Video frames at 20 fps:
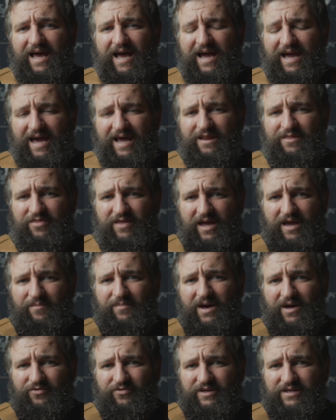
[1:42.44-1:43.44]
I gotta think
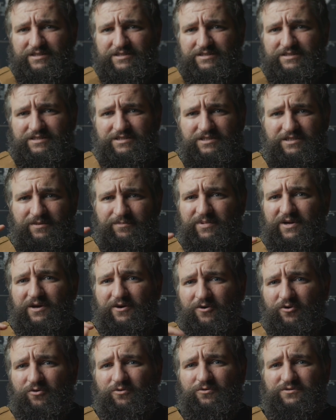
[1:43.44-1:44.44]
about this. This could be
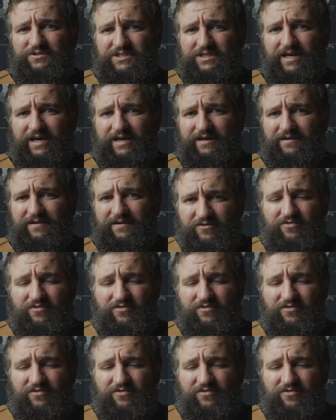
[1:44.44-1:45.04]
a coral snake.